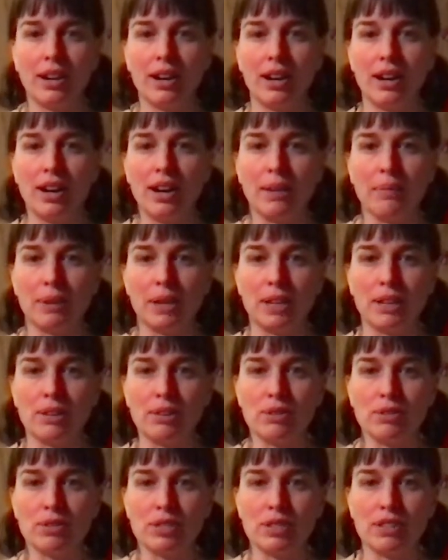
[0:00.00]
I'm going to
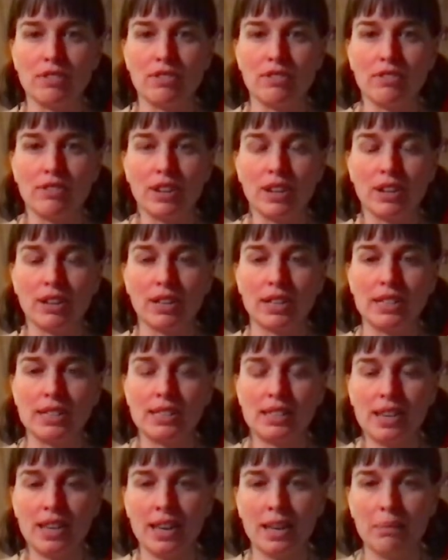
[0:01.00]
use the very
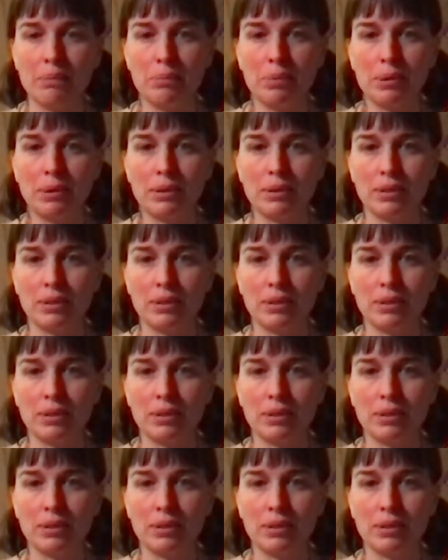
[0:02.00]
tip